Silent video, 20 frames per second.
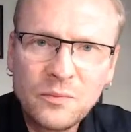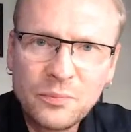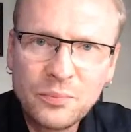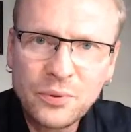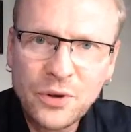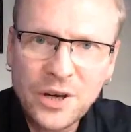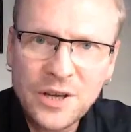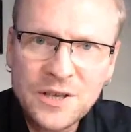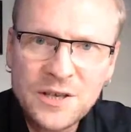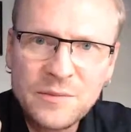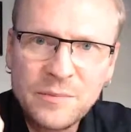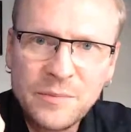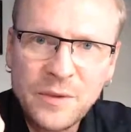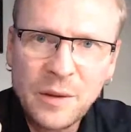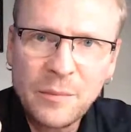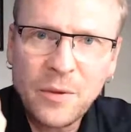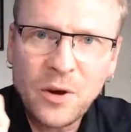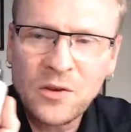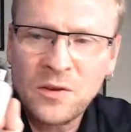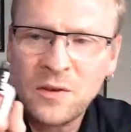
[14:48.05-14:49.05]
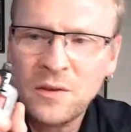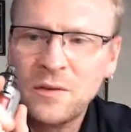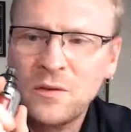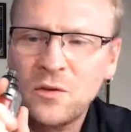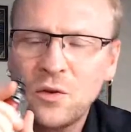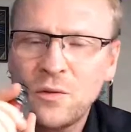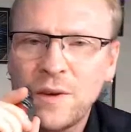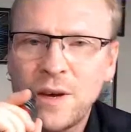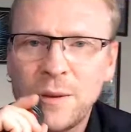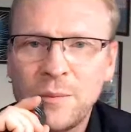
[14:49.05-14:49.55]
press the button
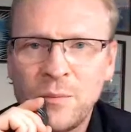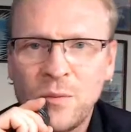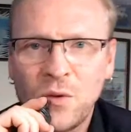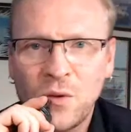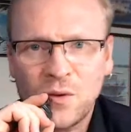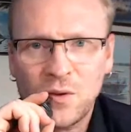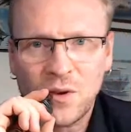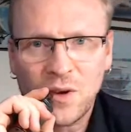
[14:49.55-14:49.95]
to vape mode.